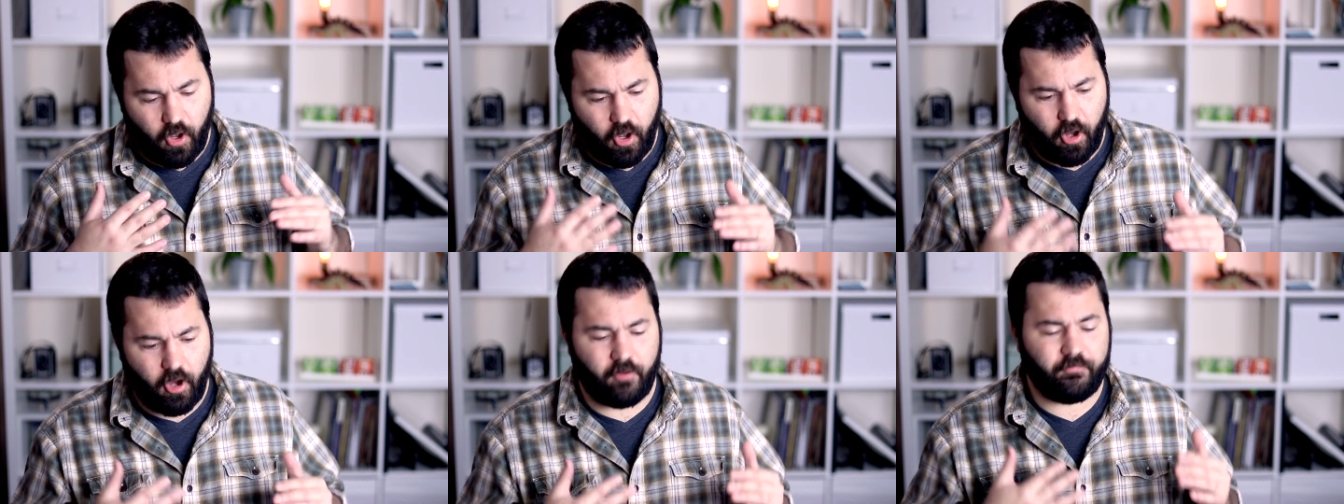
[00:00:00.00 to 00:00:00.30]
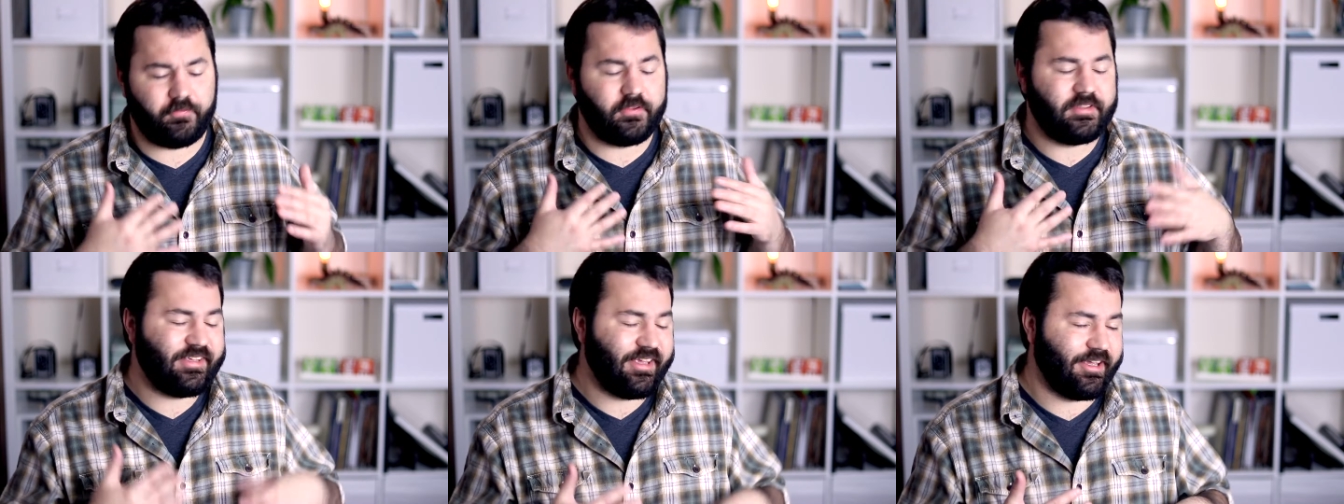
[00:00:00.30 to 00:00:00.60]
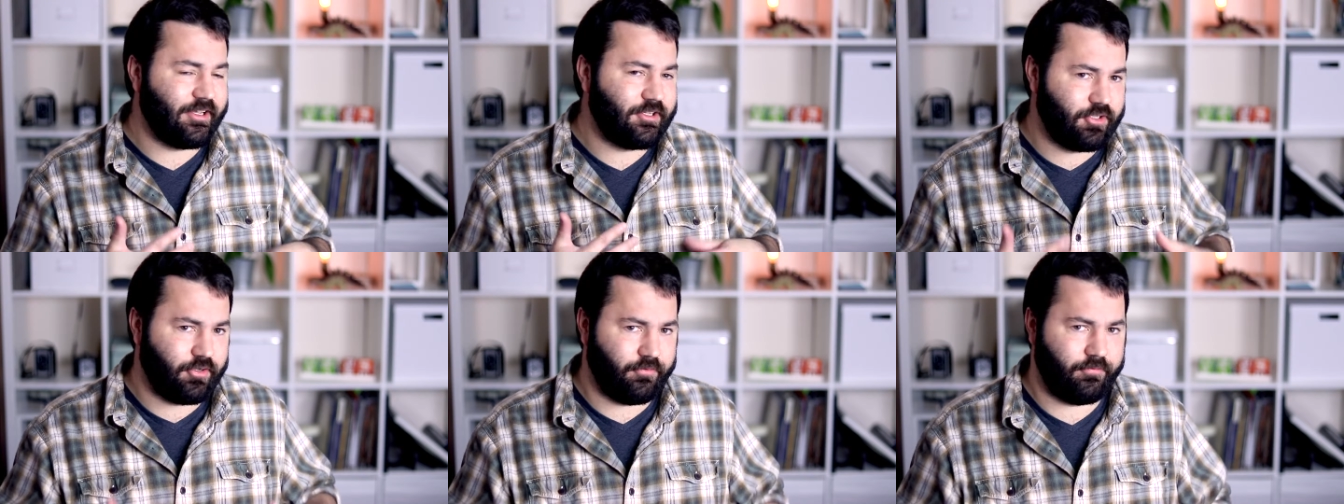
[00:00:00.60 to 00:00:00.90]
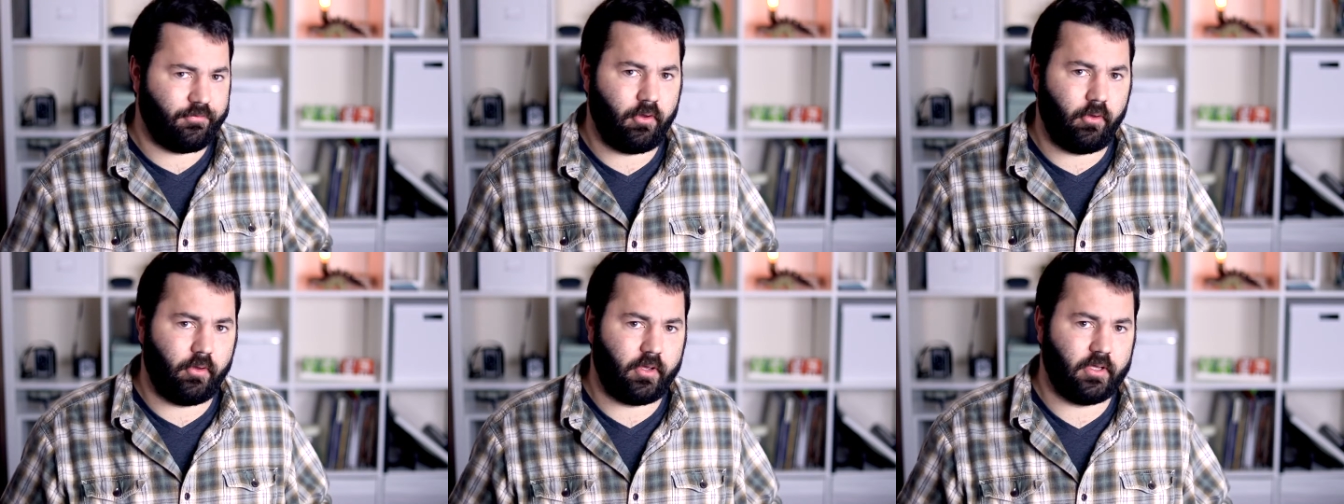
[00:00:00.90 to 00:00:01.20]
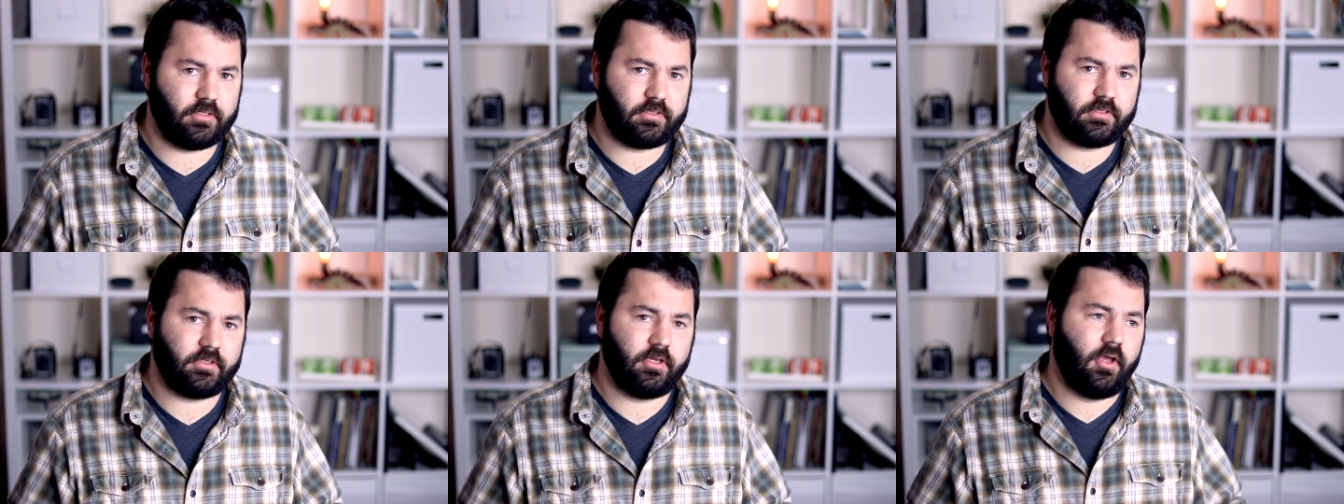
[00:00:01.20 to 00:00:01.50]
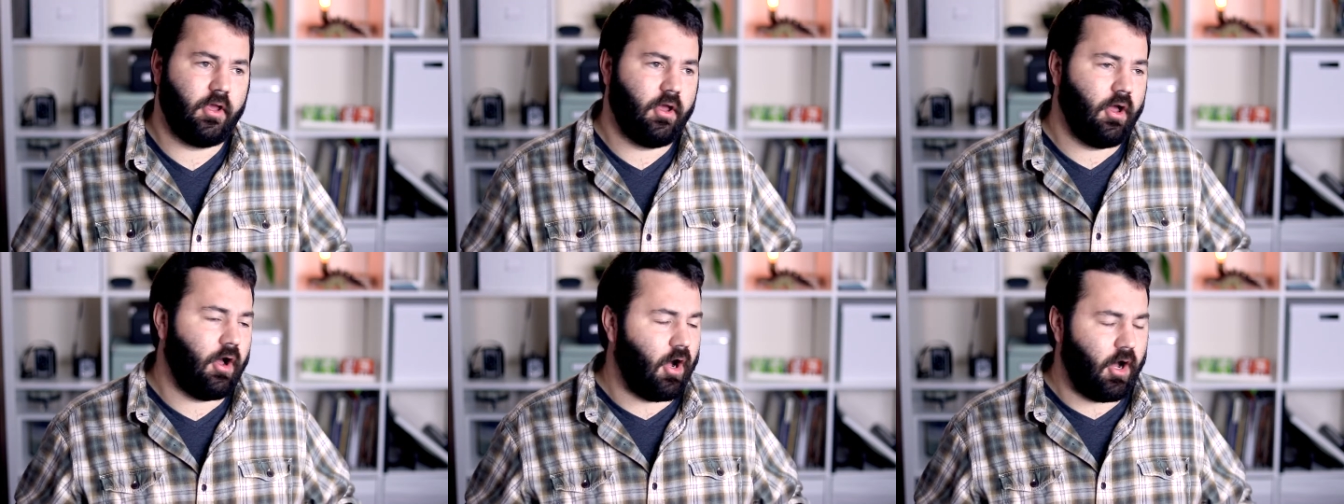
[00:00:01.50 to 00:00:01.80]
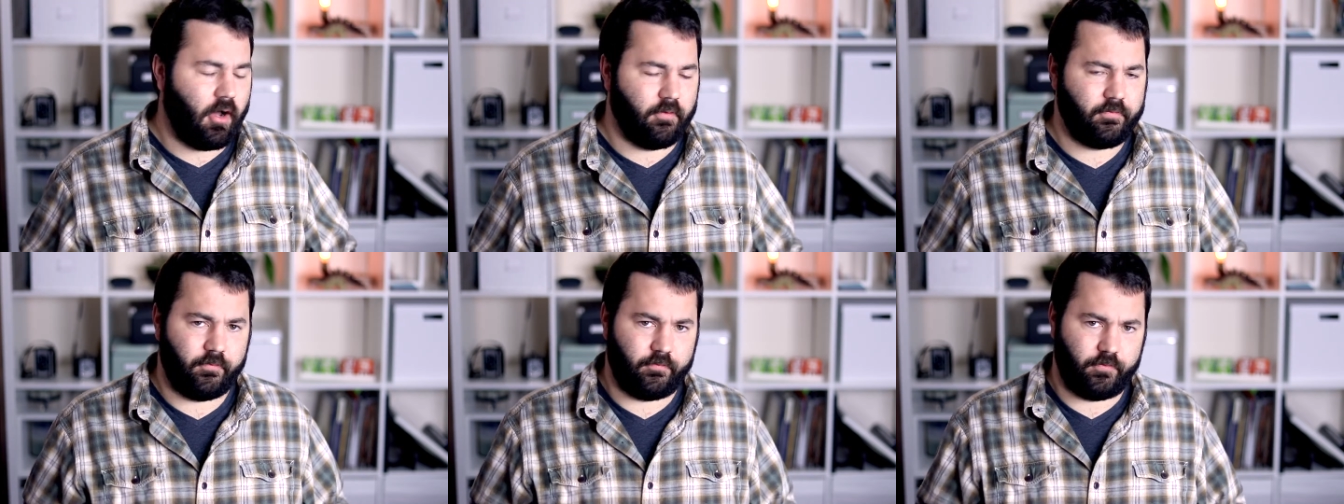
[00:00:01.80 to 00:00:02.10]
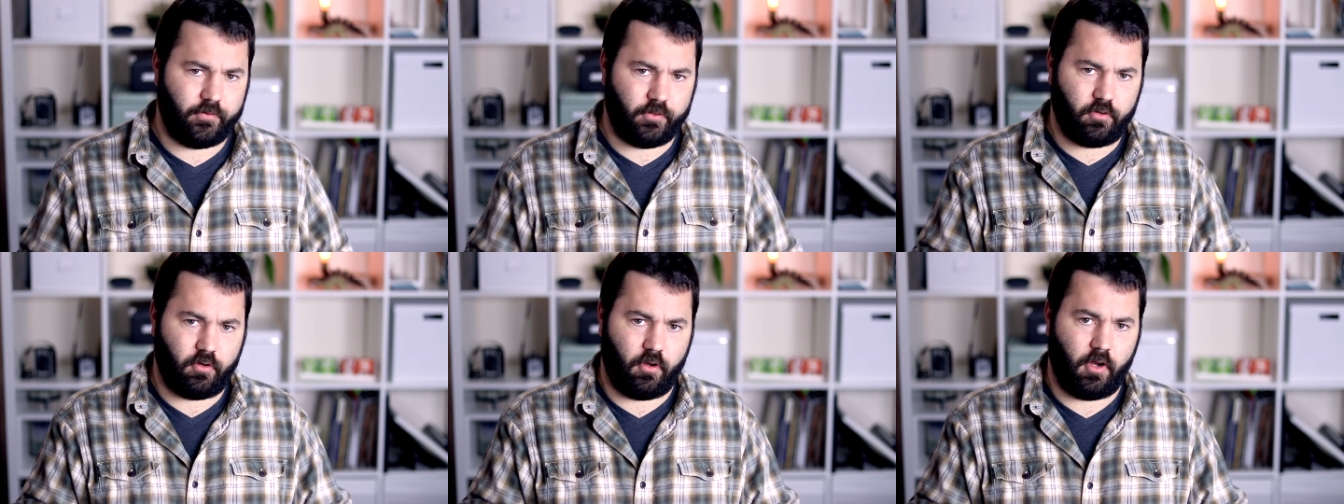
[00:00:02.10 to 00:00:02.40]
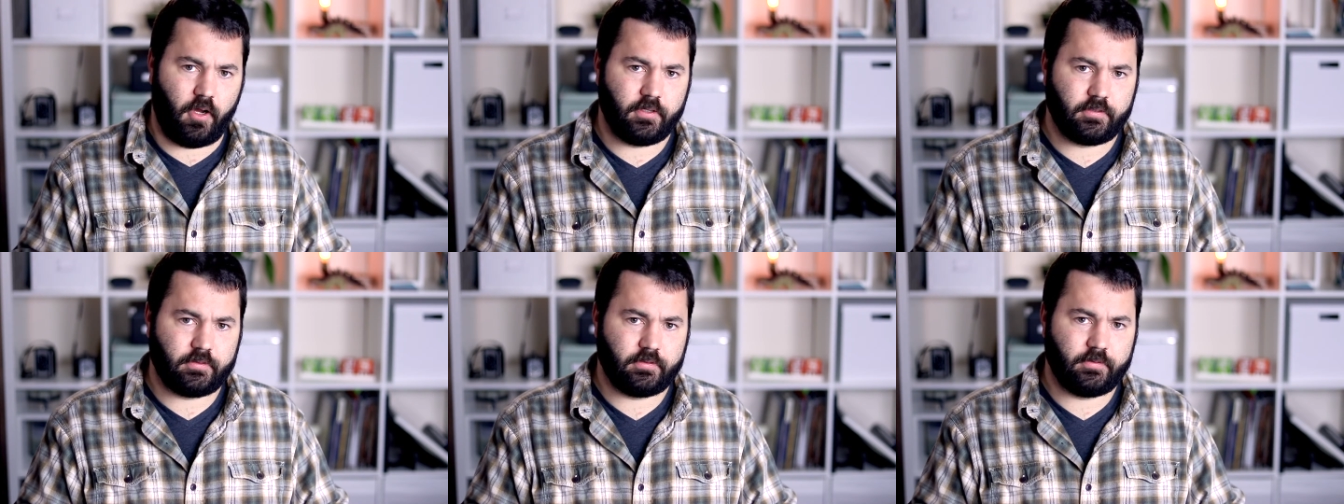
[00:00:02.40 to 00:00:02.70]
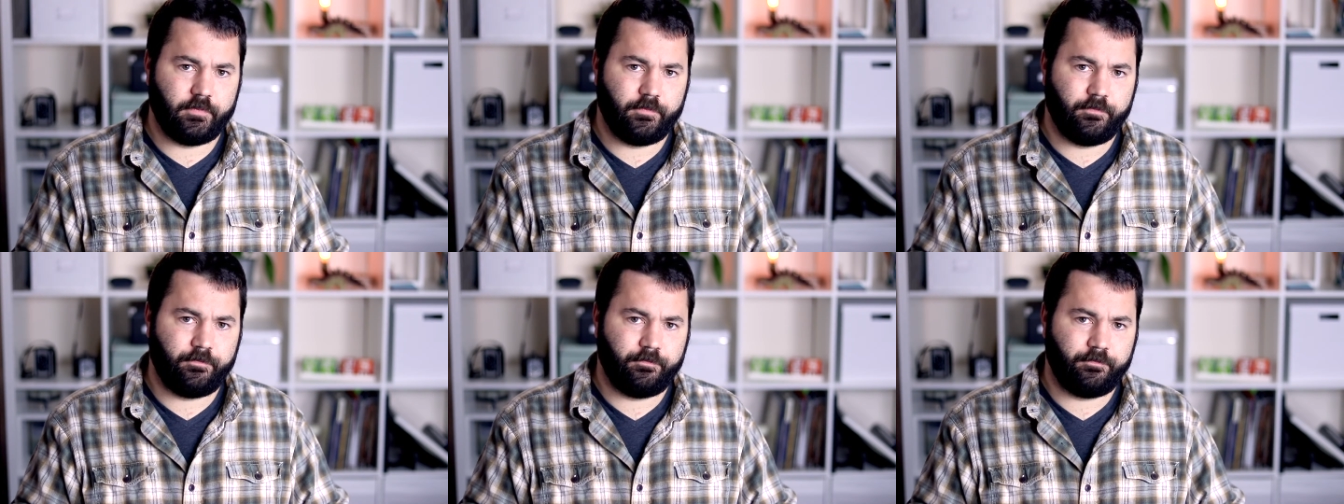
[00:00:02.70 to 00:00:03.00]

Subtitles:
often takes their focus off of the cross.